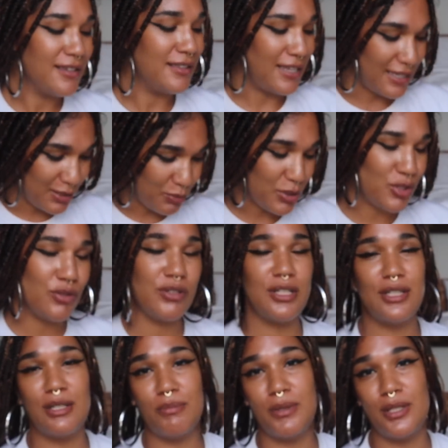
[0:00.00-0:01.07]
That's what you
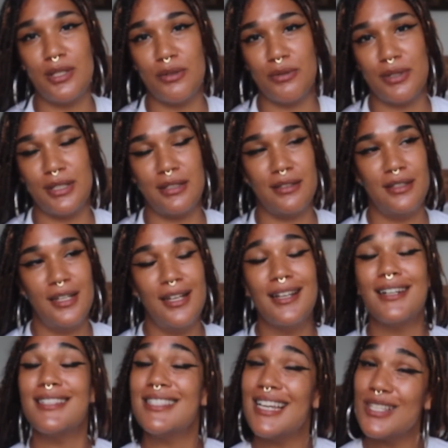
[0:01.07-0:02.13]
need to be doing,
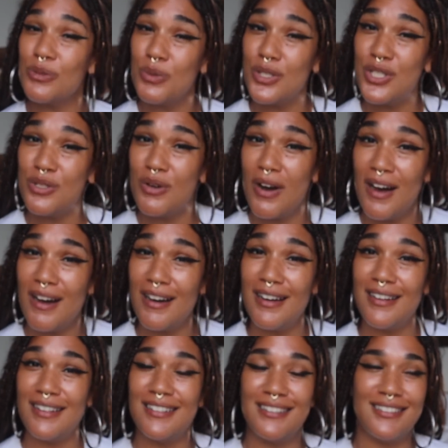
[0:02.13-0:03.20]
because that's what you
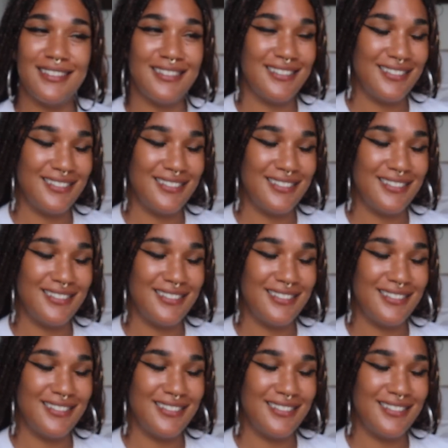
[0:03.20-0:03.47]
are,